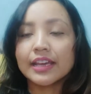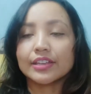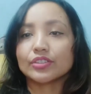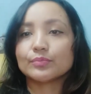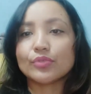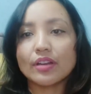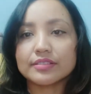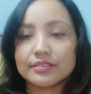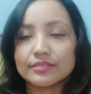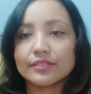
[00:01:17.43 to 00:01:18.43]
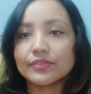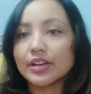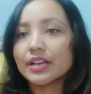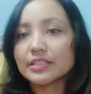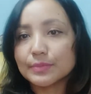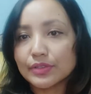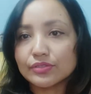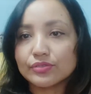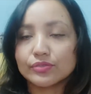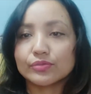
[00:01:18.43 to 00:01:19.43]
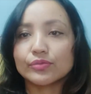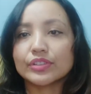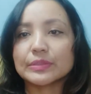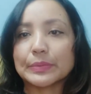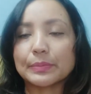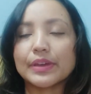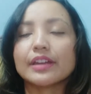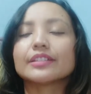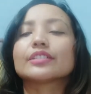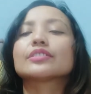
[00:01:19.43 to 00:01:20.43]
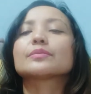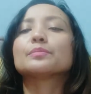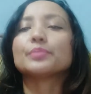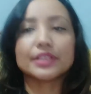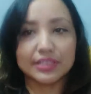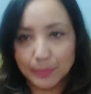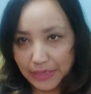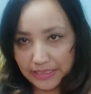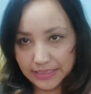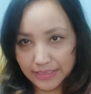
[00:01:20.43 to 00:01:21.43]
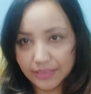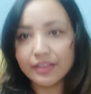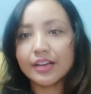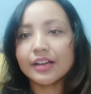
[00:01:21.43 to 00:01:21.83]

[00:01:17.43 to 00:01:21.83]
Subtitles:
in the process of her husband who is preparing the best painting,